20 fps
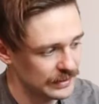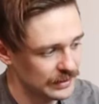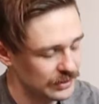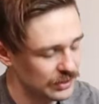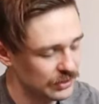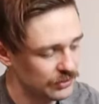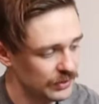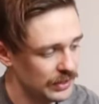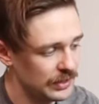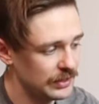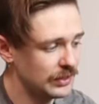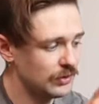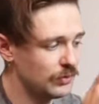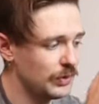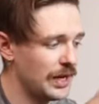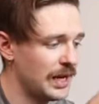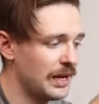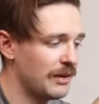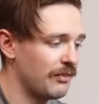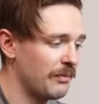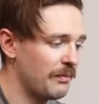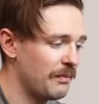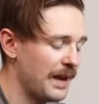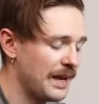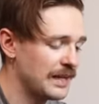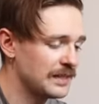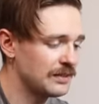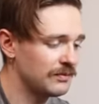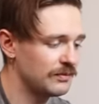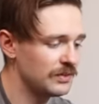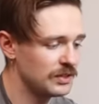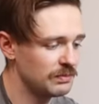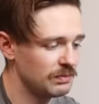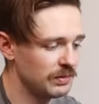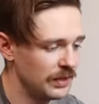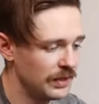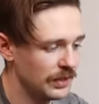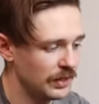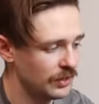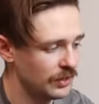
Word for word: integrated, we have a massive display